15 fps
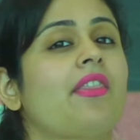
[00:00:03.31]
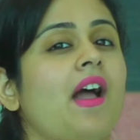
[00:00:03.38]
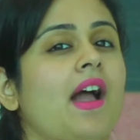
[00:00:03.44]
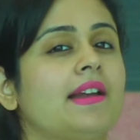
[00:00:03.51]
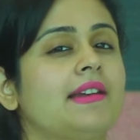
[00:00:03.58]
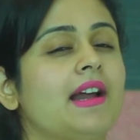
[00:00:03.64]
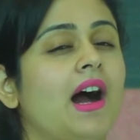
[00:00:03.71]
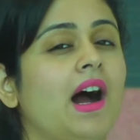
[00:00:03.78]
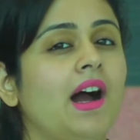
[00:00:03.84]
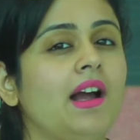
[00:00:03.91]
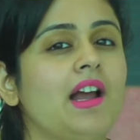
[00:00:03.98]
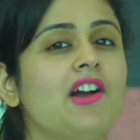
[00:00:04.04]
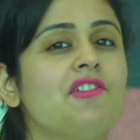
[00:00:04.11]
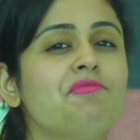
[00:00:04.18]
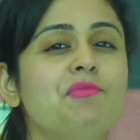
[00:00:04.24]
that
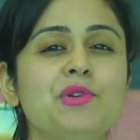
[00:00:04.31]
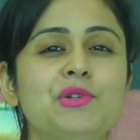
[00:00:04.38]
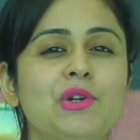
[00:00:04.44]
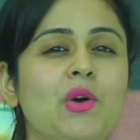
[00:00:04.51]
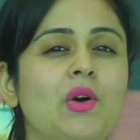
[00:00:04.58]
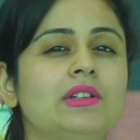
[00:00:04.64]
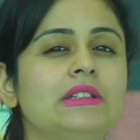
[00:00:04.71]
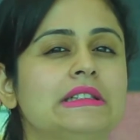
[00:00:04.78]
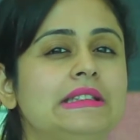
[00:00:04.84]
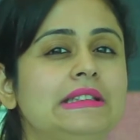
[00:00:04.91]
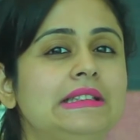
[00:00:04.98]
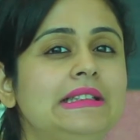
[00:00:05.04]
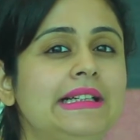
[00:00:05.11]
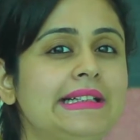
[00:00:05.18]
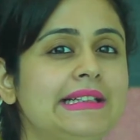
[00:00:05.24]
I have put on
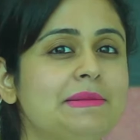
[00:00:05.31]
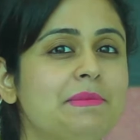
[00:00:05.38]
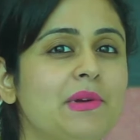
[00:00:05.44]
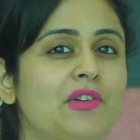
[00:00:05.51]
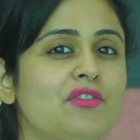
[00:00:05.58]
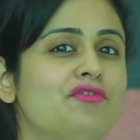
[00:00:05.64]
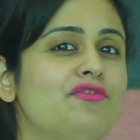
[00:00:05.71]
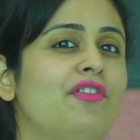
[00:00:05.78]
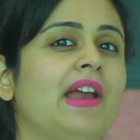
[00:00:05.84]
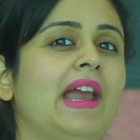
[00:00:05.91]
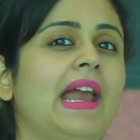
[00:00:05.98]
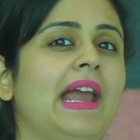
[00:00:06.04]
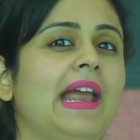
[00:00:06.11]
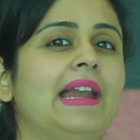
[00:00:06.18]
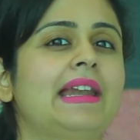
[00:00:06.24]
a little bit of
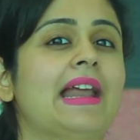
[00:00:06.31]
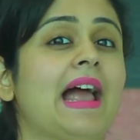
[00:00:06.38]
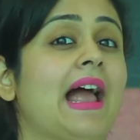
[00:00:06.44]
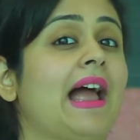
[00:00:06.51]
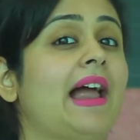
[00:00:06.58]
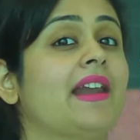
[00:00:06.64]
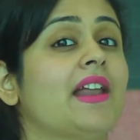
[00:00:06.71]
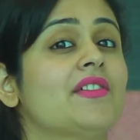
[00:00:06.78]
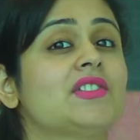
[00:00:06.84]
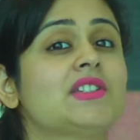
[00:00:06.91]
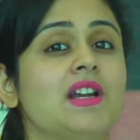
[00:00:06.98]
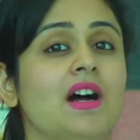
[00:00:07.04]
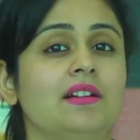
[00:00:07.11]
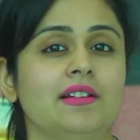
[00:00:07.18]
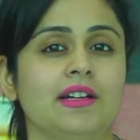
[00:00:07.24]
weight and have
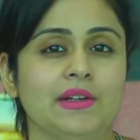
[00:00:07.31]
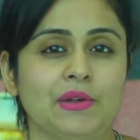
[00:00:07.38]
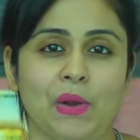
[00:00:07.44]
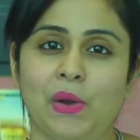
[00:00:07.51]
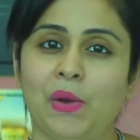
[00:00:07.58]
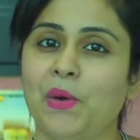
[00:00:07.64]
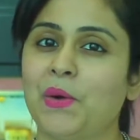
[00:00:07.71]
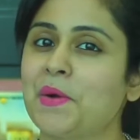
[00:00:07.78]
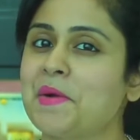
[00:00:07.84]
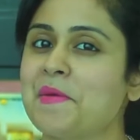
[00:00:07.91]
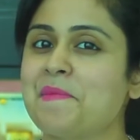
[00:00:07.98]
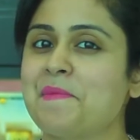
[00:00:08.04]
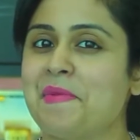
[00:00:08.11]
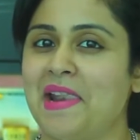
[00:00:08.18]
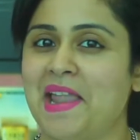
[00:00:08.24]
started to look
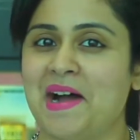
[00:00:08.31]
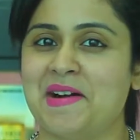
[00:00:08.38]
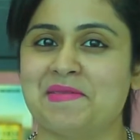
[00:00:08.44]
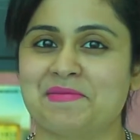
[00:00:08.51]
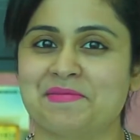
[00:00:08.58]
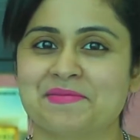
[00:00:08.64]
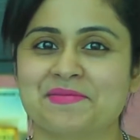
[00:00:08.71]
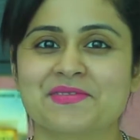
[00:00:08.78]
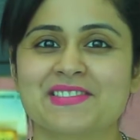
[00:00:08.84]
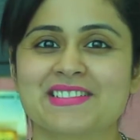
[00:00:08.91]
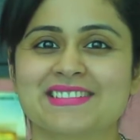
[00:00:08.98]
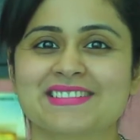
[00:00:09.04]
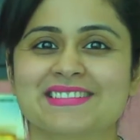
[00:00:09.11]
plump.